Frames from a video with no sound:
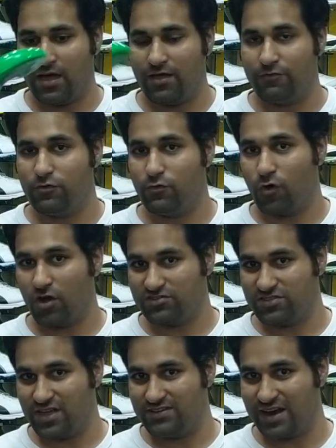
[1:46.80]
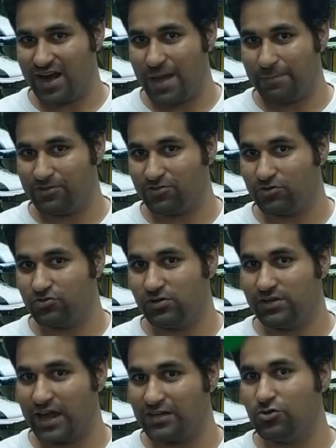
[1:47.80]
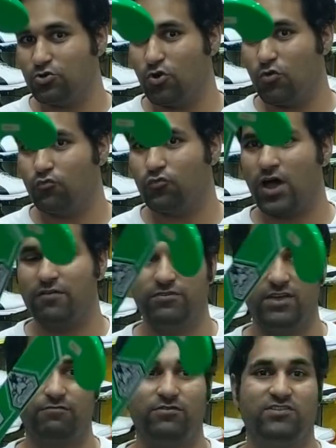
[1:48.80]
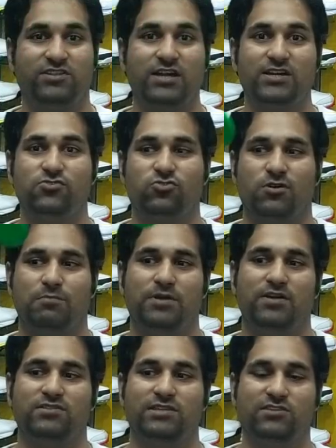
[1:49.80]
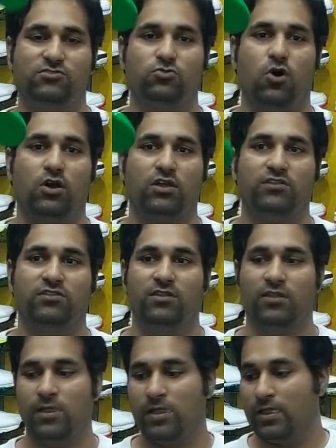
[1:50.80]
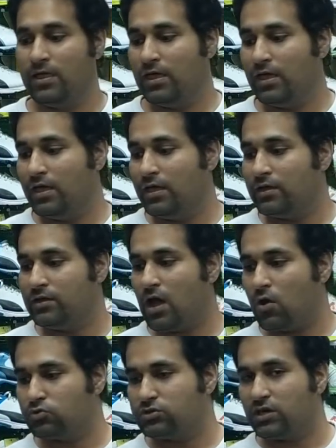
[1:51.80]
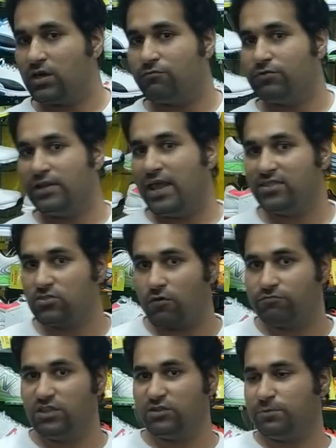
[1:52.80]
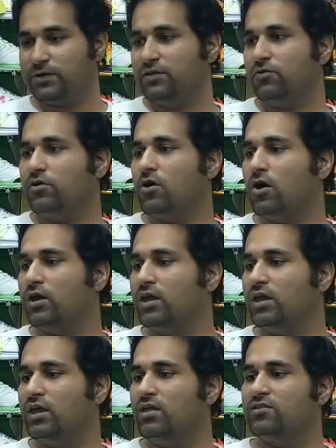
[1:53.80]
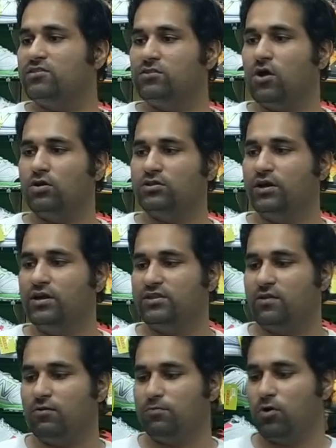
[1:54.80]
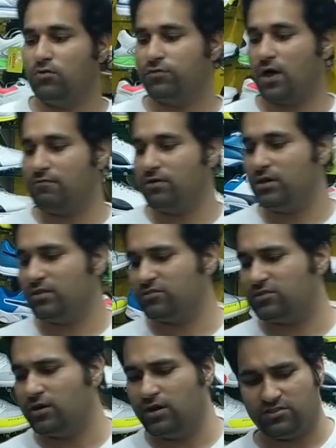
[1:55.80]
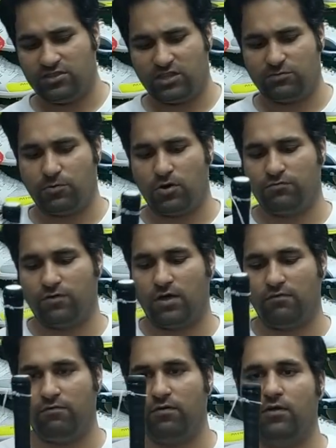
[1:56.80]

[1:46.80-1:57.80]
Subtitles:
If you watch the entire episode, you'll get to know why we have decided to compare these two hockeys. Now, the length of this particular hockey is not 37.5, it is 36.5.